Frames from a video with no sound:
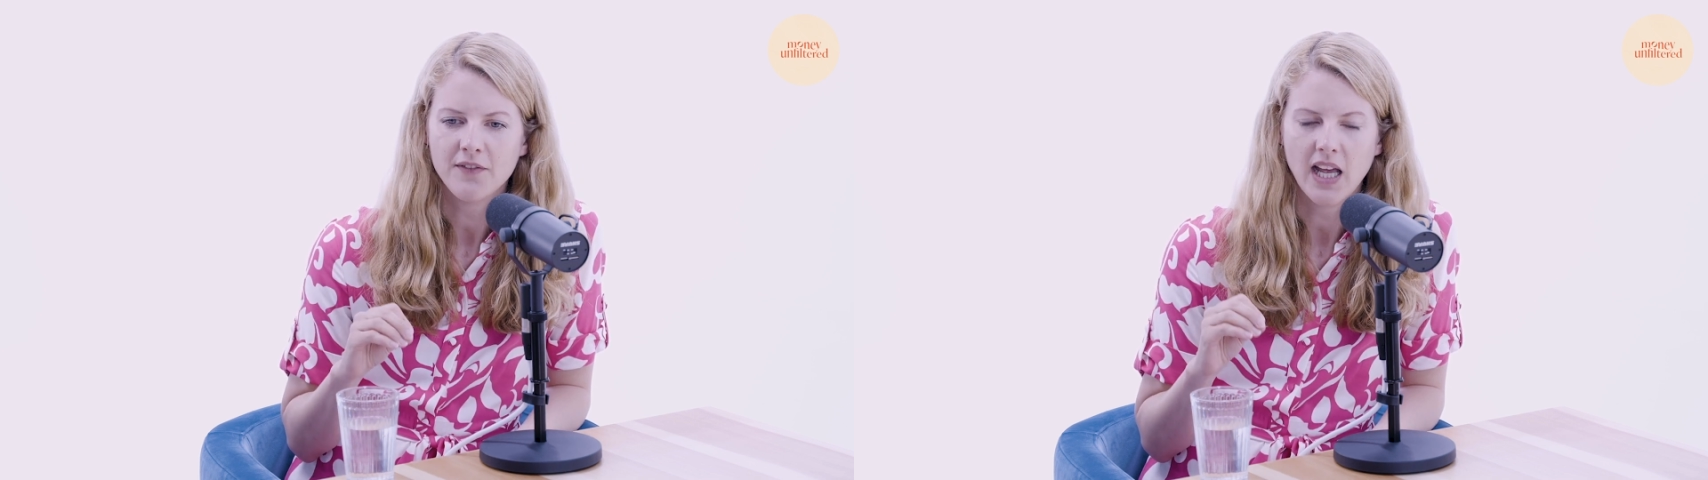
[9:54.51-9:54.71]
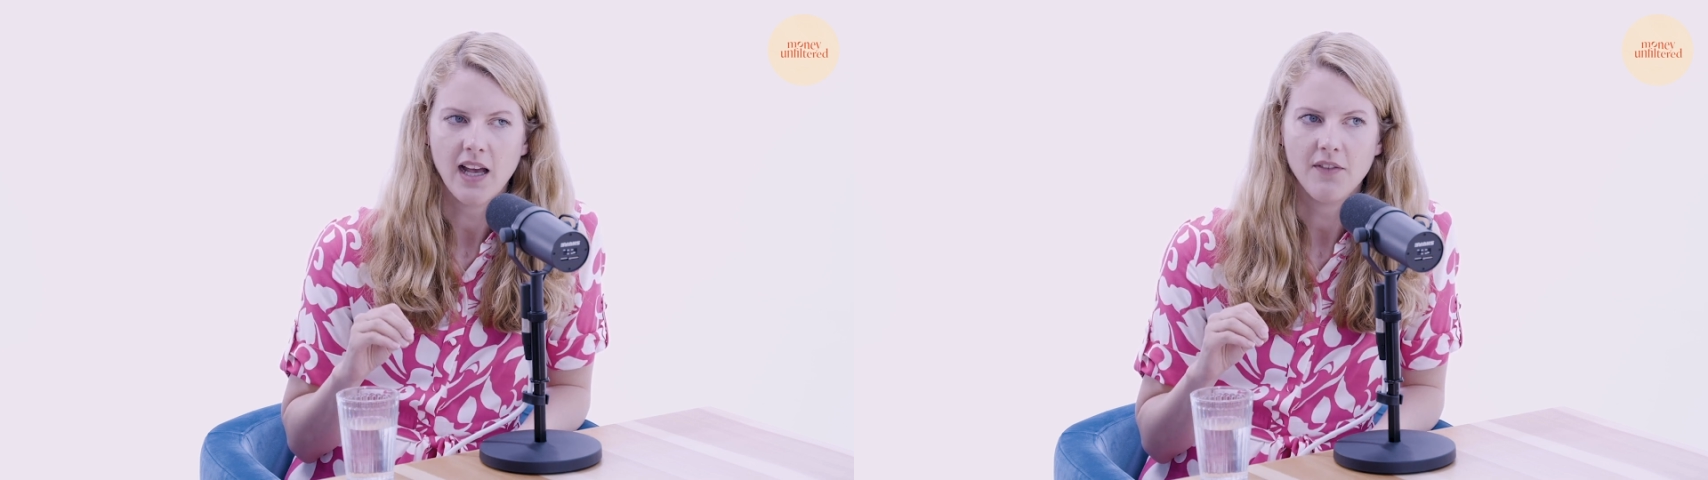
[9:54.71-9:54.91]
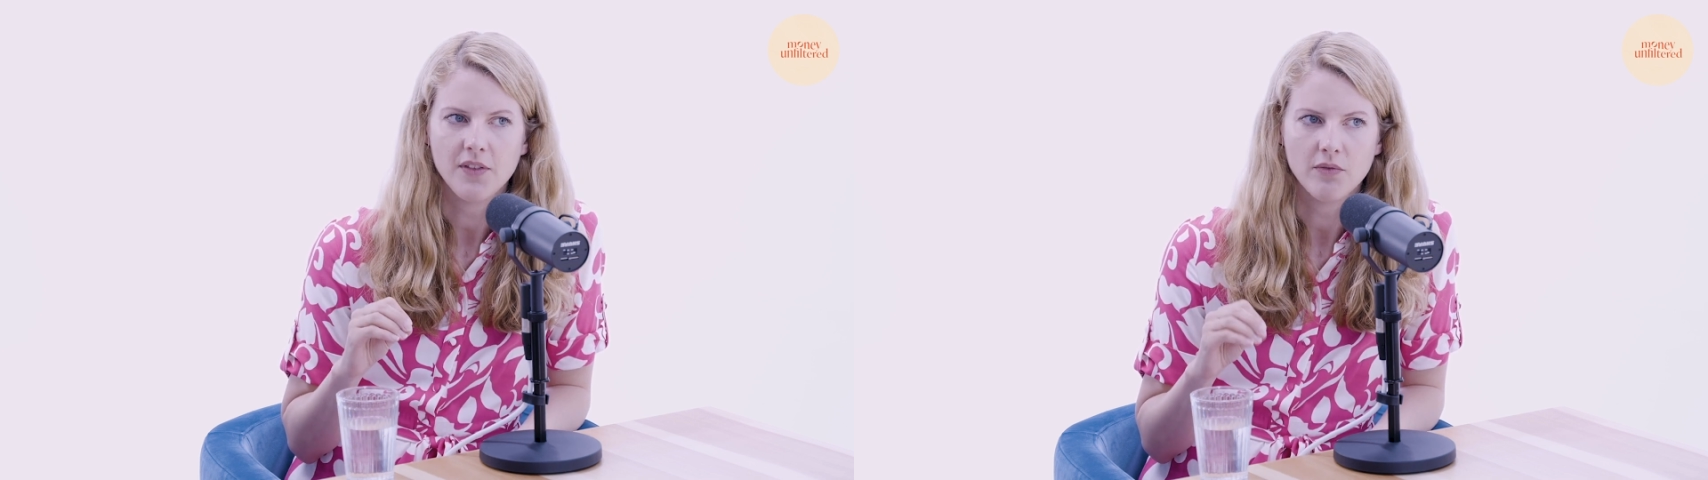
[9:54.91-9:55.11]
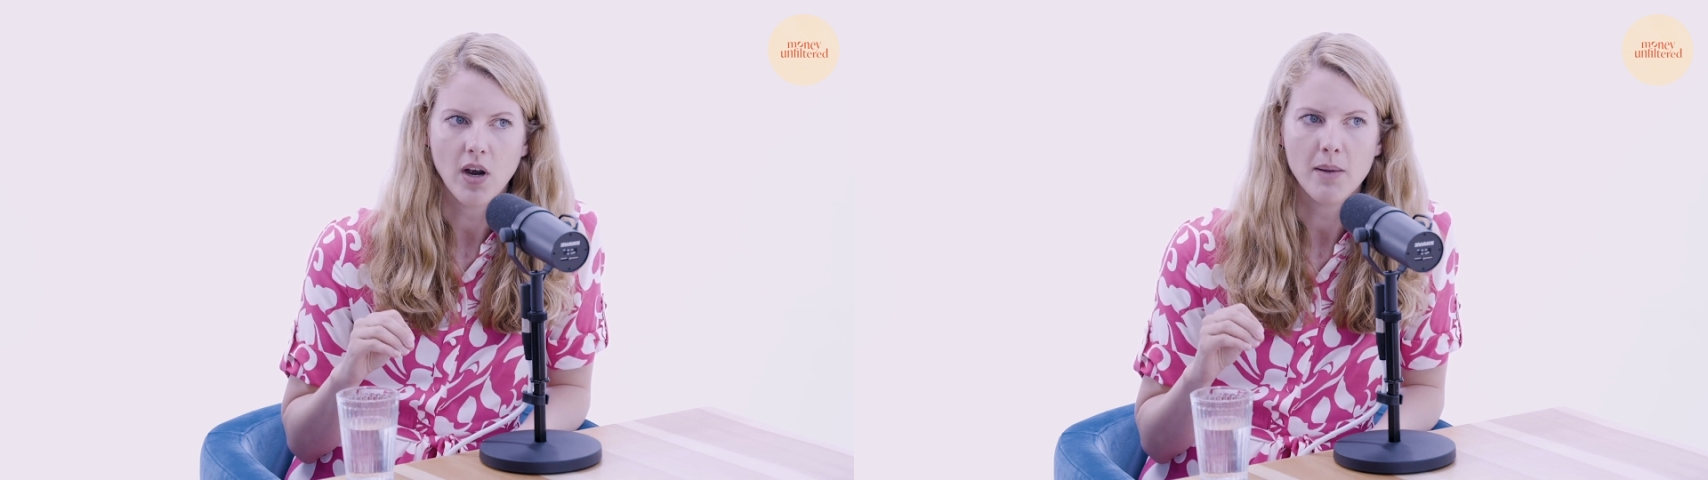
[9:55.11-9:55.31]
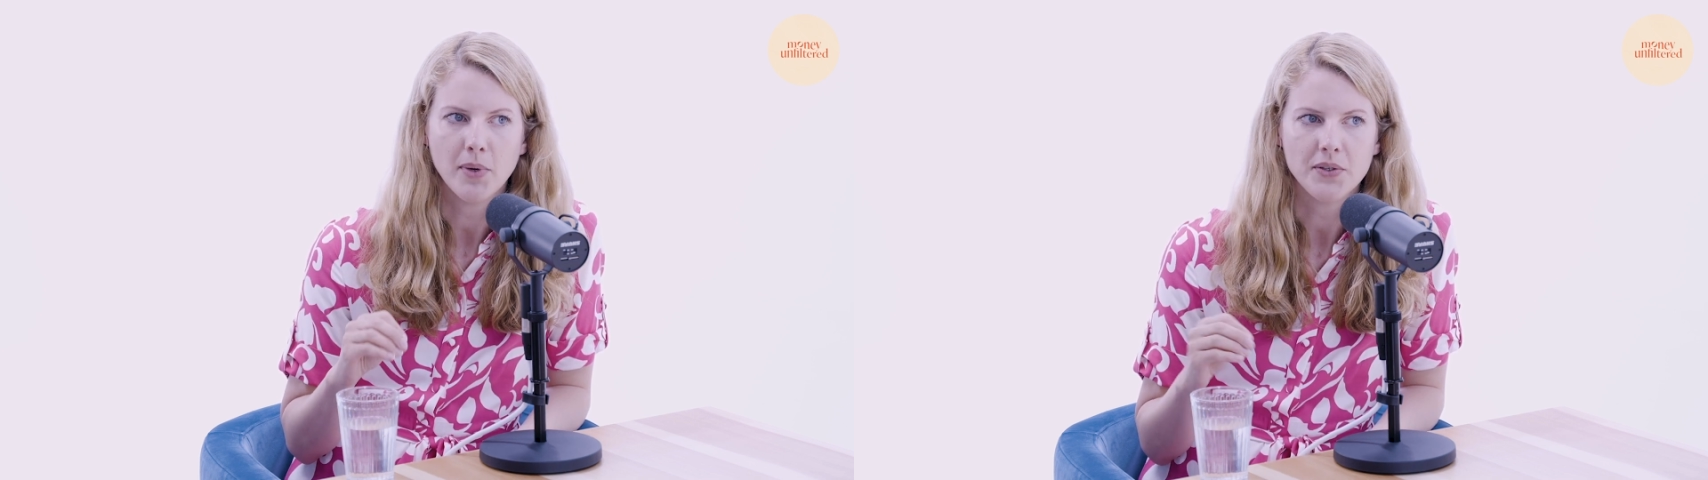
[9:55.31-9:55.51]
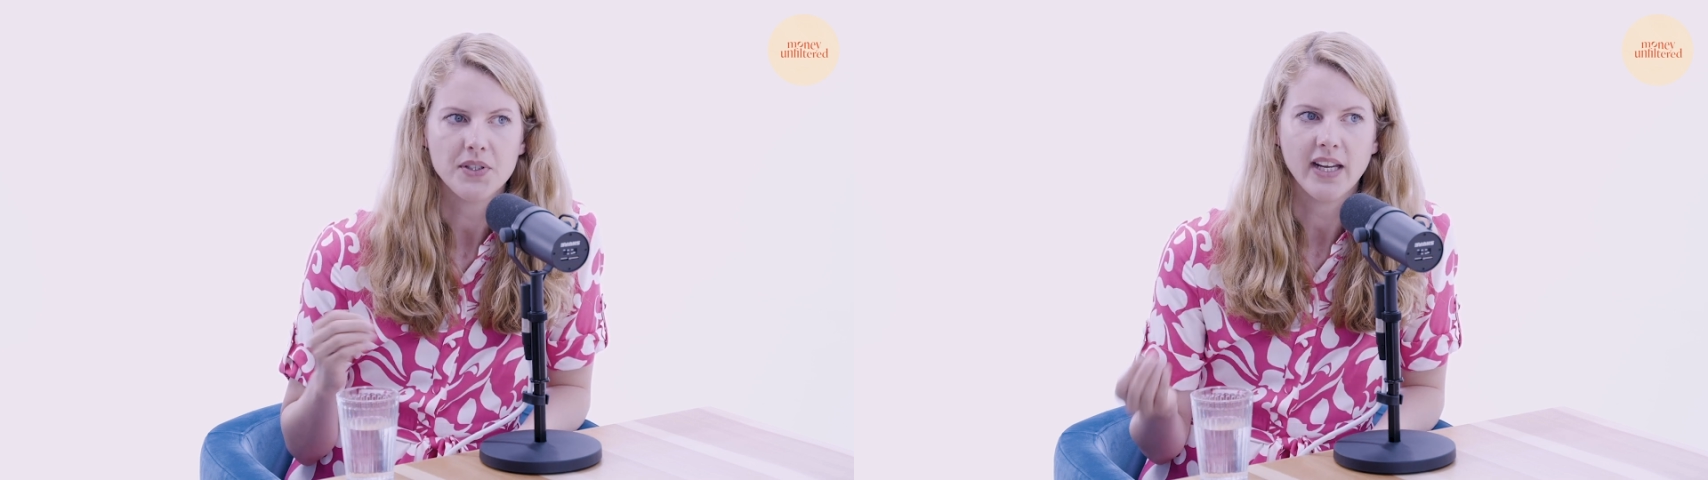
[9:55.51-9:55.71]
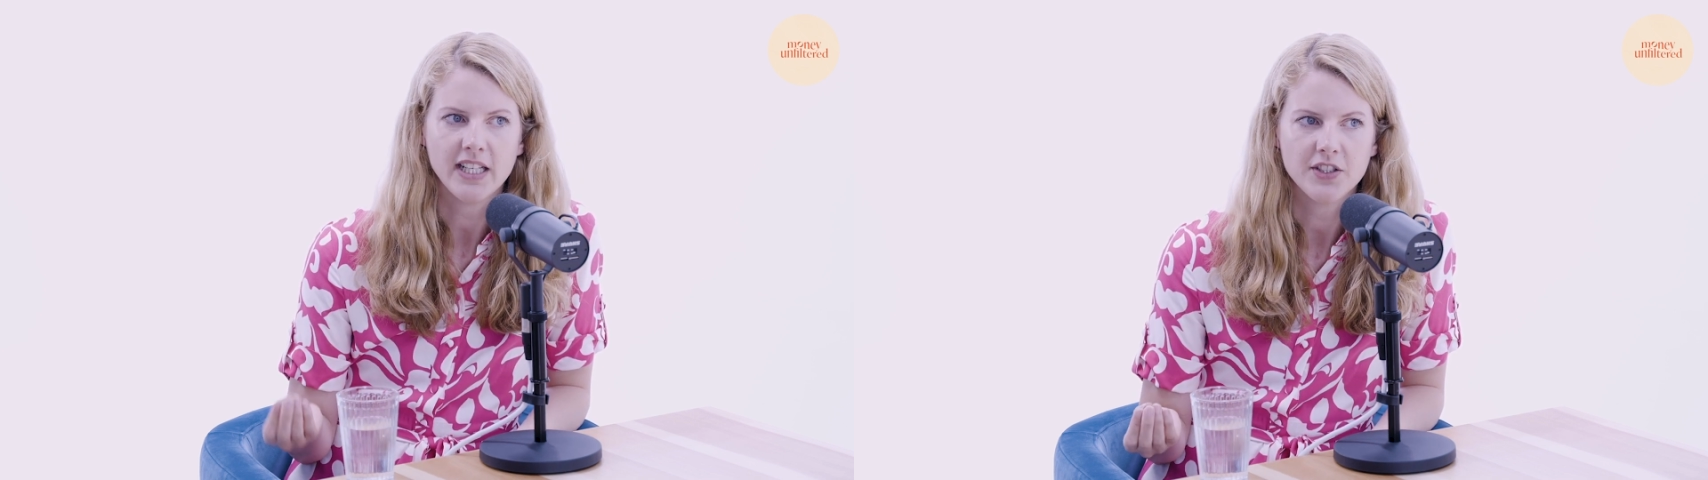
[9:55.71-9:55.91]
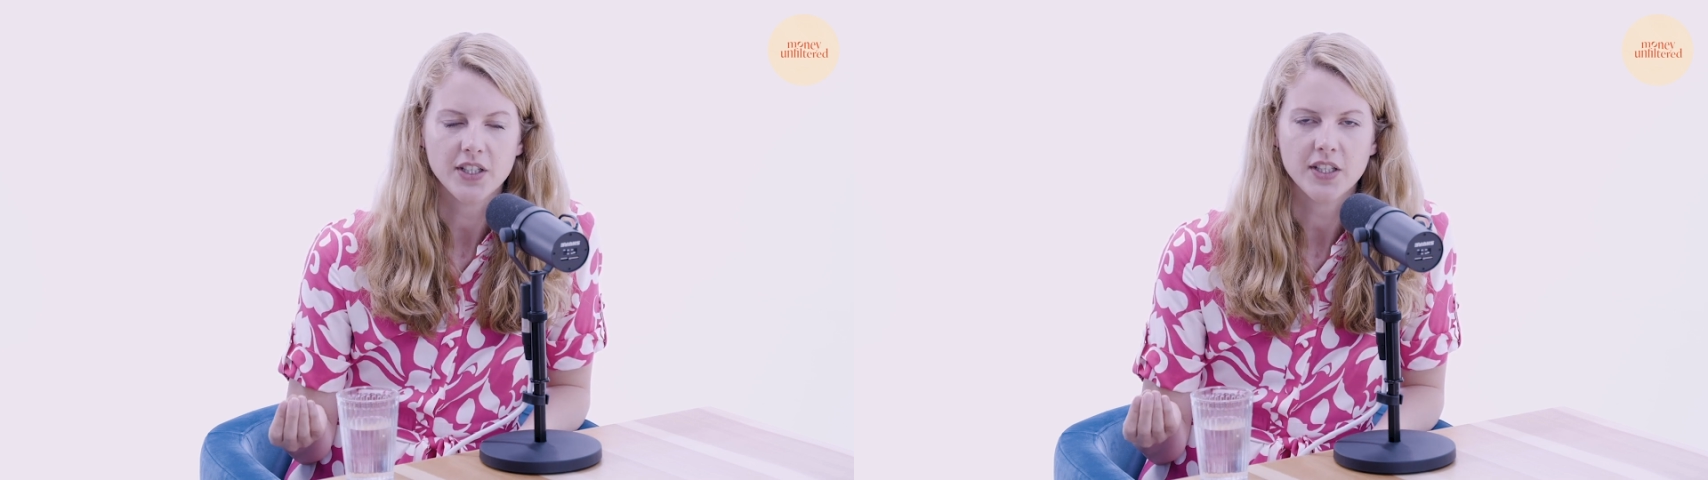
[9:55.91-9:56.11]
to have the right
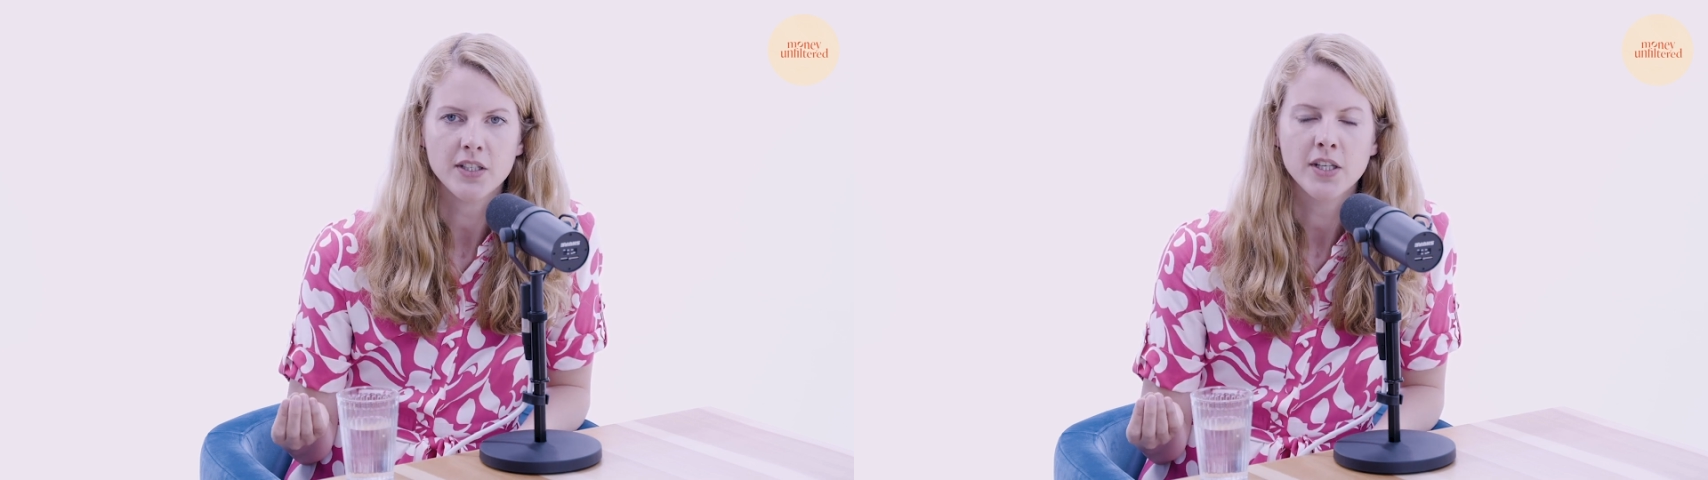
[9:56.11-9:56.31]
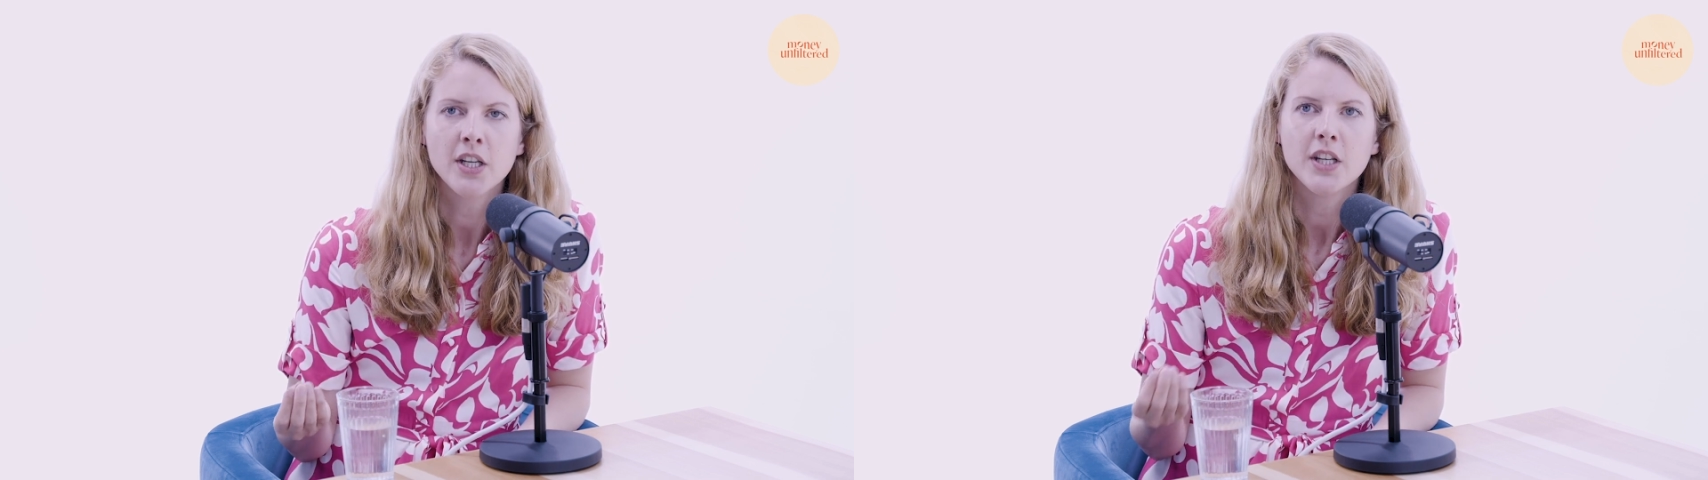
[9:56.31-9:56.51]
motivation.